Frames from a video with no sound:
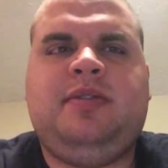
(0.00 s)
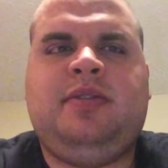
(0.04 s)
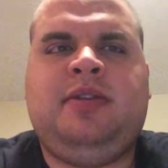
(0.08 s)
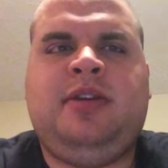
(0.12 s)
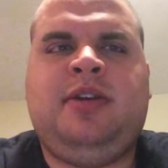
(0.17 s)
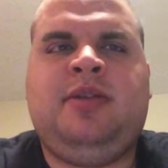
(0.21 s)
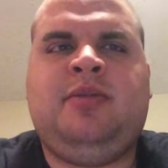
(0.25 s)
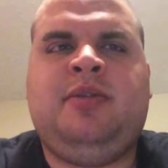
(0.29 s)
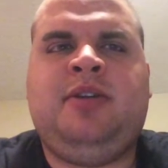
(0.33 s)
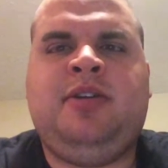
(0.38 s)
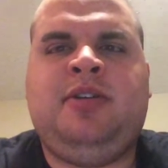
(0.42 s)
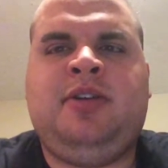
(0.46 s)

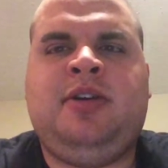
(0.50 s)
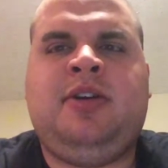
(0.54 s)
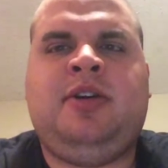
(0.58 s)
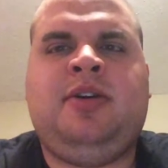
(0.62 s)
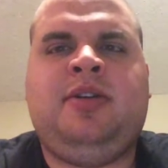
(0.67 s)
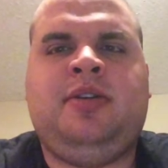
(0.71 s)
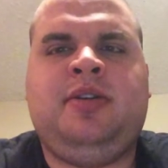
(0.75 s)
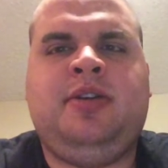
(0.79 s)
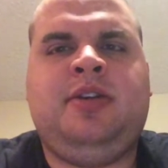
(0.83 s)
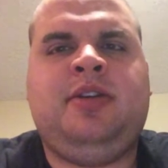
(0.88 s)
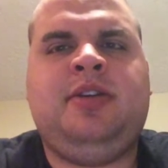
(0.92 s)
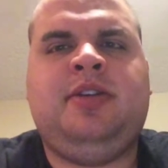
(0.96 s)
that we
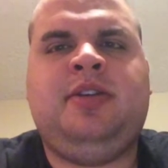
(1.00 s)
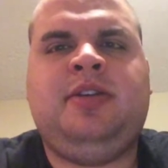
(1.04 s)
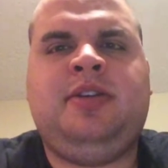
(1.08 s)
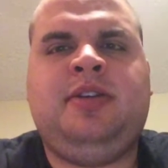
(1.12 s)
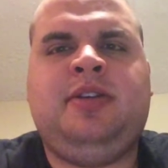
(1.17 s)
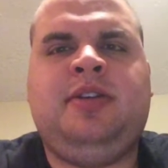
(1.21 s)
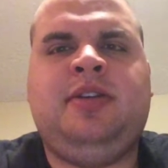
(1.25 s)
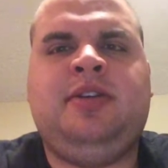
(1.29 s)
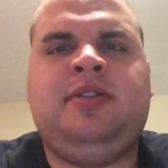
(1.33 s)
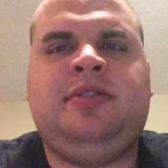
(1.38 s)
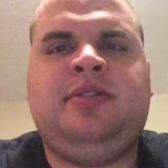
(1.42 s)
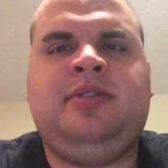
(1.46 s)
all learned
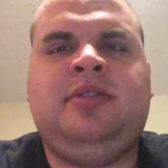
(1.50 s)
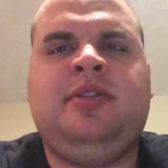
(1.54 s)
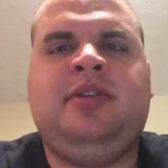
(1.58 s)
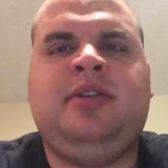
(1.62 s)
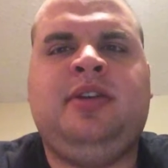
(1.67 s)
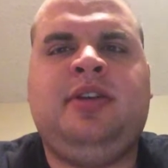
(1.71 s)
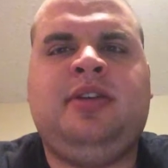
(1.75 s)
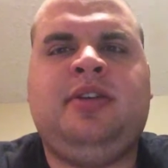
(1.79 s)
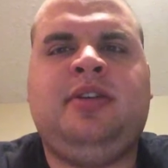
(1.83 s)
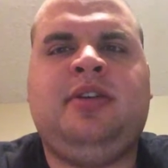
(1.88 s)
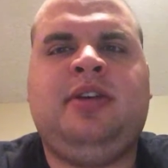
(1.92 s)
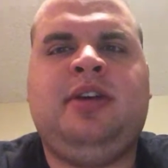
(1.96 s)
in
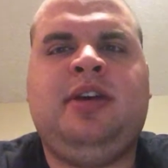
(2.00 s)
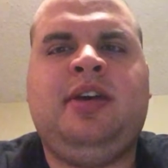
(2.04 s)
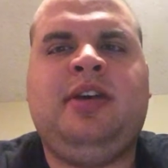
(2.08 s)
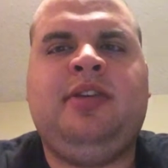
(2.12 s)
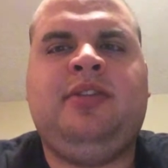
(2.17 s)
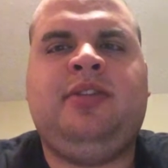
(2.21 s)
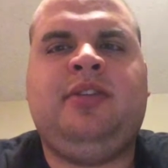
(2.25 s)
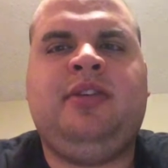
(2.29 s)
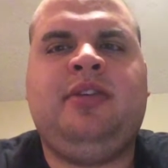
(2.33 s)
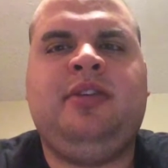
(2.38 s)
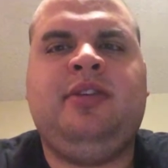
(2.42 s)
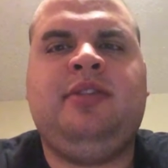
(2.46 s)
history
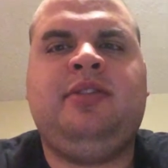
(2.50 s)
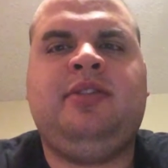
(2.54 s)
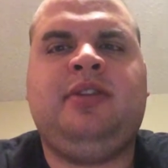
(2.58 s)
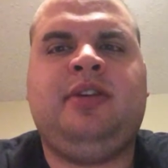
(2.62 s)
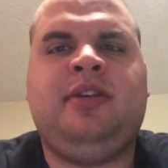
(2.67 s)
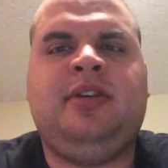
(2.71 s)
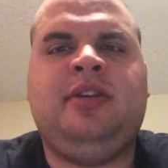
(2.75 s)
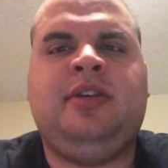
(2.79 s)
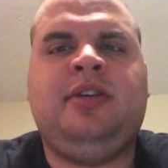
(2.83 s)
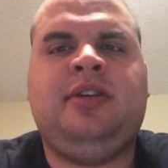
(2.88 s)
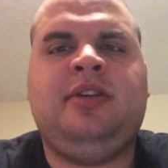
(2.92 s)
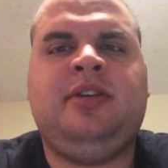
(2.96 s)
classes
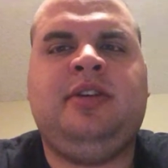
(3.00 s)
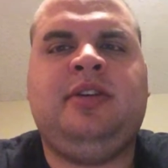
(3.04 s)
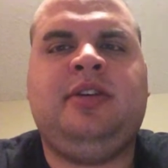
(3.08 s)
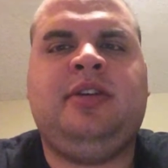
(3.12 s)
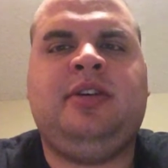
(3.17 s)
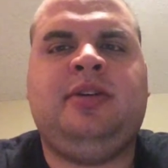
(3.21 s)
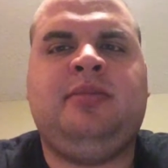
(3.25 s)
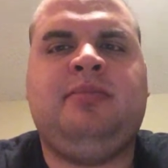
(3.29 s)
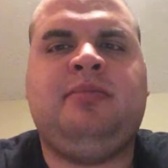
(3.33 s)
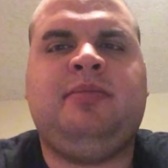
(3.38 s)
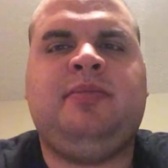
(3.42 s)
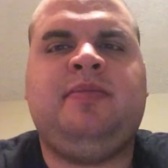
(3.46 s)
and
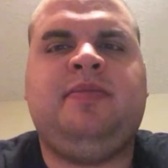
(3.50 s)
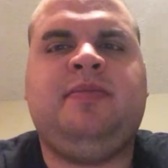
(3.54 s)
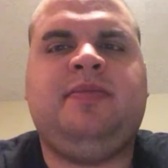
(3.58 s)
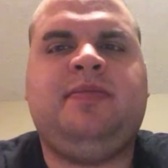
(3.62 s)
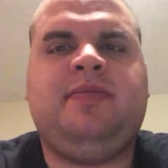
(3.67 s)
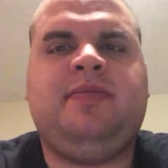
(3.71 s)
um,